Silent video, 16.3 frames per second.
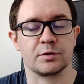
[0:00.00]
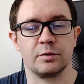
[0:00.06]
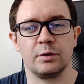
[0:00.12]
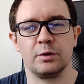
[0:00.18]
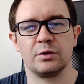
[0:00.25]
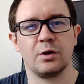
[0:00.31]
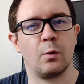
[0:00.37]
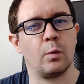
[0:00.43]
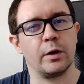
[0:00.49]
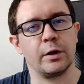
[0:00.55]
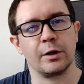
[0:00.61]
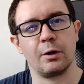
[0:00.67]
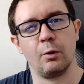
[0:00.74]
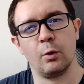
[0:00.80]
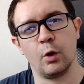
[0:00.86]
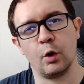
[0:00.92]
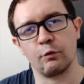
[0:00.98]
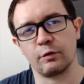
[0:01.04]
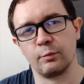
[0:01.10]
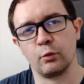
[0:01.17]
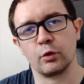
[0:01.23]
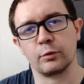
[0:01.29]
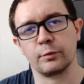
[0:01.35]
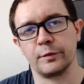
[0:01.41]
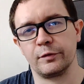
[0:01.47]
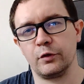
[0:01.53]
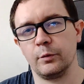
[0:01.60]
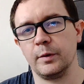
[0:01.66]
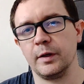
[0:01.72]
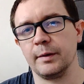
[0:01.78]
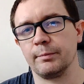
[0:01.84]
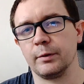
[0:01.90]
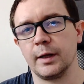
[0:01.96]
So you don't want to go overboard with too
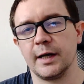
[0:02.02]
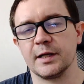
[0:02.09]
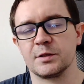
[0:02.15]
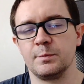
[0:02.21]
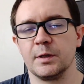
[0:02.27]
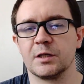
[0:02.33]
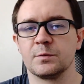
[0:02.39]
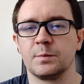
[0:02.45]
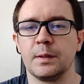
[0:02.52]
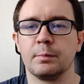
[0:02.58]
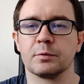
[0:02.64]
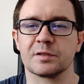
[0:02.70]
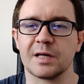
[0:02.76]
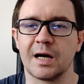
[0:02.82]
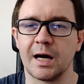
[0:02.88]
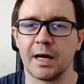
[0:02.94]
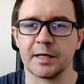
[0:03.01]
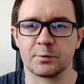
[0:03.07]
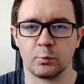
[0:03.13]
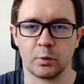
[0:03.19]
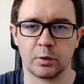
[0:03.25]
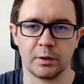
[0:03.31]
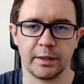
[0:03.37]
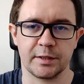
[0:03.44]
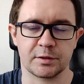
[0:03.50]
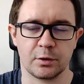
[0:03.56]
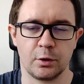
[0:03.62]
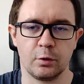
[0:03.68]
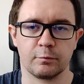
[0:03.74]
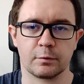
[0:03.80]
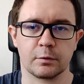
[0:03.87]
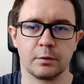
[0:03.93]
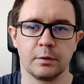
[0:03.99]
many plots because people's eyes will glaze
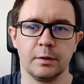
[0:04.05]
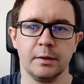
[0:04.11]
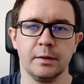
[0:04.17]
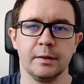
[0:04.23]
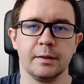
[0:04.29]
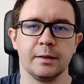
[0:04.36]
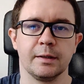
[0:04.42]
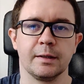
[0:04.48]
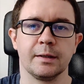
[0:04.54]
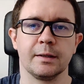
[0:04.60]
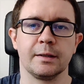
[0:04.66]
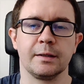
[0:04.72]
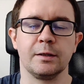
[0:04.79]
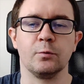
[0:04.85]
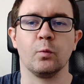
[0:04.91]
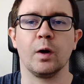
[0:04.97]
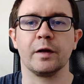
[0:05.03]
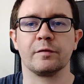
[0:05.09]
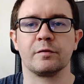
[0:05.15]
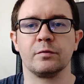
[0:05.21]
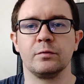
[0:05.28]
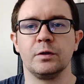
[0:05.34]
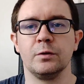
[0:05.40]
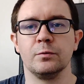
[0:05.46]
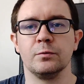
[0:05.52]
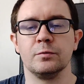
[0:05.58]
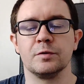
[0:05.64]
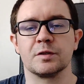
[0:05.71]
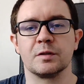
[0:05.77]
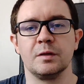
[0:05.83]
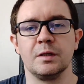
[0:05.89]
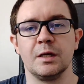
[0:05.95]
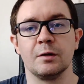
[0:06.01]
over. Uh, you want to
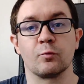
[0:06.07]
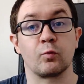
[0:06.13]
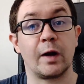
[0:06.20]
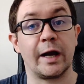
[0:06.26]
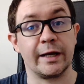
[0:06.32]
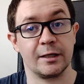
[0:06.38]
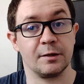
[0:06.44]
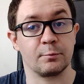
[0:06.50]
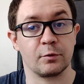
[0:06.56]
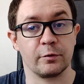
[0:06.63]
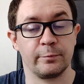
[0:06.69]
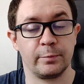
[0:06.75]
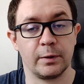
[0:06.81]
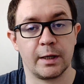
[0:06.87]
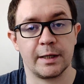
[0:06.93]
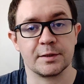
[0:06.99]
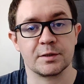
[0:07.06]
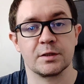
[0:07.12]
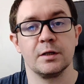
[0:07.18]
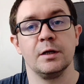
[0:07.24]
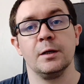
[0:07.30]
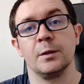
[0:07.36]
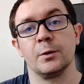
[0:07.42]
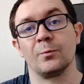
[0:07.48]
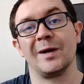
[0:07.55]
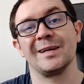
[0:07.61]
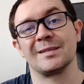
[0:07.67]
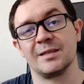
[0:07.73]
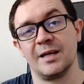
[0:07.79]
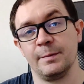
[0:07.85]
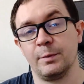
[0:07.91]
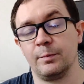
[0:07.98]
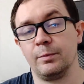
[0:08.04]
use the right number of plots, the right
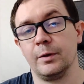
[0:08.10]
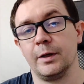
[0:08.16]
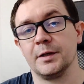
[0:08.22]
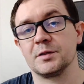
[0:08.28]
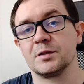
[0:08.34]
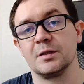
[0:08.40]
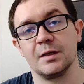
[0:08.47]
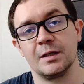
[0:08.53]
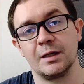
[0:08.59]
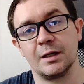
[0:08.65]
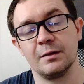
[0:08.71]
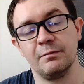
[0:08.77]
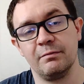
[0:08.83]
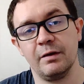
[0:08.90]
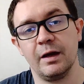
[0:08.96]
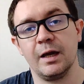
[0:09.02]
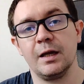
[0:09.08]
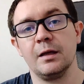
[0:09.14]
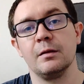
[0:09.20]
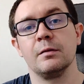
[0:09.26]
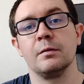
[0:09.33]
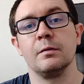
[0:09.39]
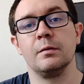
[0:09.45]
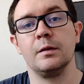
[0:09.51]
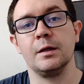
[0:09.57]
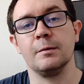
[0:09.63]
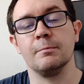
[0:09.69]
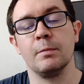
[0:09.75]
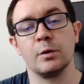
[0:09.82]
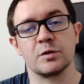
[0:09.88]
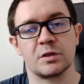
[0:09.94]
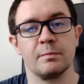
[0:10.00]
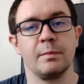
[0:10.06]
type of plots to convey the
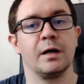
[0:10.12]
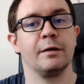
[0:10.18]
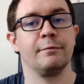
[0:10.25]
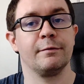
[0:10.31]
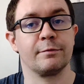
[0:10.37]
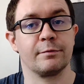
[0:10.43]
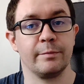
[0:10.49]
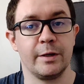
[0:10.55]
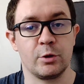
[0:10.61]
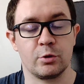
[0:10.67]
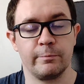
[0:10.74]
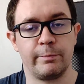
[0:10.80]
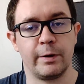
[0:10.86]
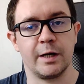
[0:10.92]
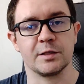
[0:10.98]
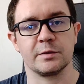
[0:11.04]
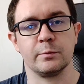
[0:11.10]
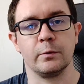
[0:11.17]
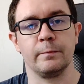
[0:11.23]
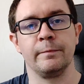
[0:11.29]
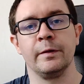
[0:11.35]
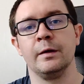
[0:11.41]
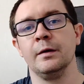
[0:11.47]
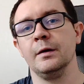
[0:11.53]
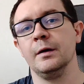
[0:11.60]
most amount of information possible.